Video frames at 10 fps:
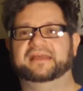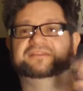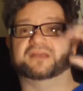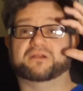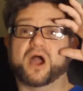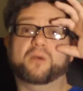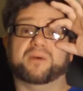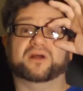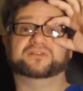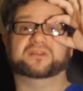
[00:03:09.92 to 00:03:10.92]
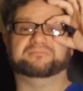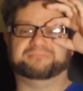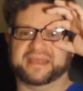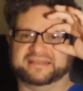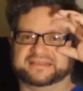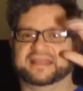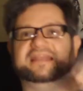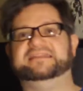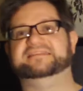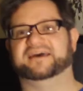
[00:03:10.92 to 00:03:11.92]
So Gobots
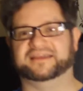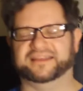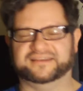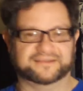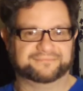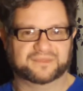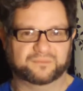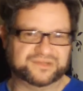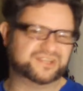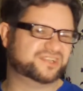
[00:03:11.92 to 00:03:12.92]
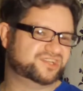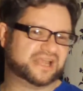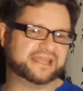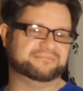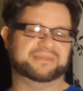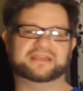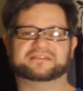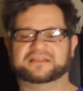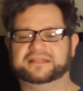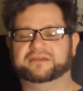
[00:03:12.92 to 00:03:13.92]
basically died, which is a shame
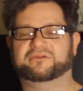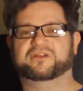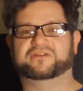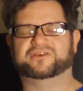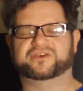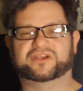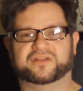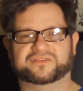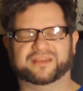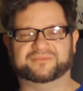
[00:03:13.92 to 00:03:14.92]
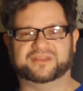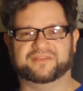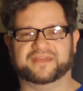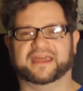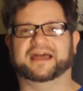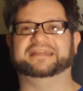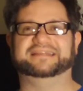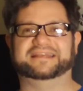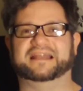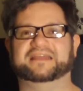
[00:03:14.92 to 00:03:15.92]
because I think there were a lot of good concepts in there. I
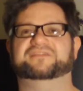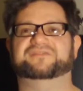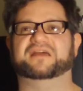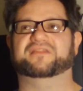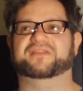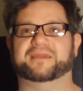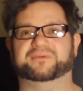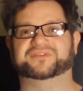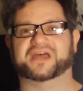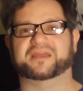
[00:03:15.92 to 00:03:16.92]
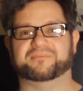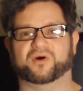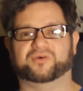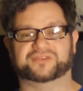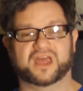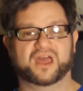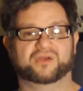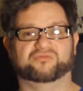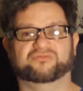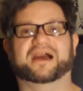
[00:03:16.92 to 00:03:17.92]
did like the fact that they were cyborgs
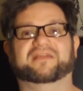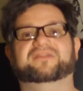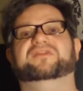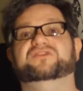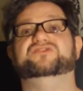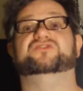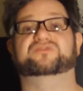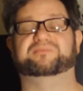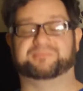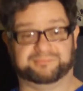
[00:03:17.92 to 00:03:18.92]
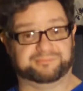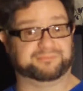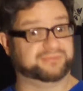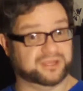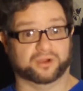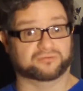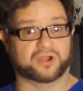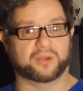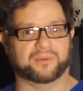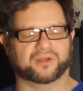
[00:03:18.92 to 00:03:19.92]
rather than just pure
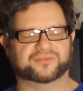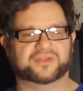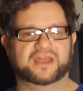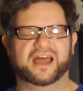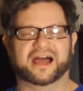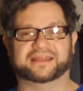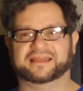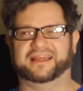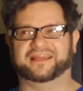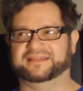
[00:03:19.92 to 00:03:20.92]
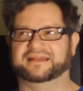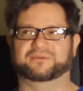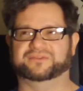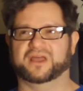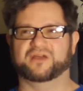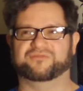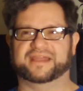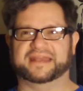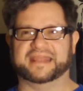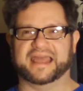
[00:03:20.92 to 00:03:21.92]
robots. I think that was a
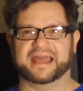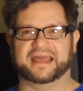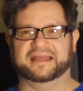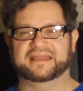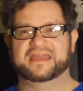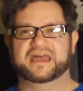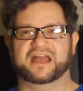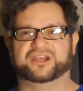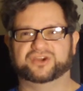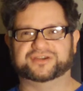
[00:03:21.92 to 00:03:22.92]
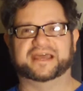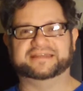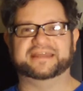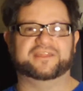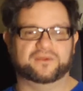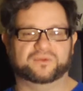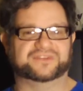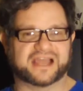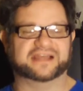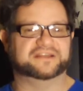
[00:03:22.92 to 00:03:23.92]
really good idea that was
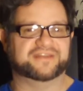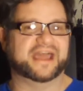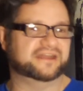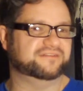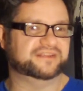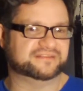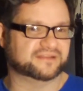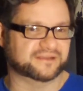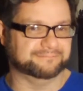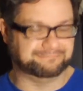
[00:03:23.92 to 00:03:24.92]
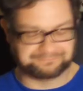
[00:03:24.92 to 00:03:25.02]
kind of ahead of its time.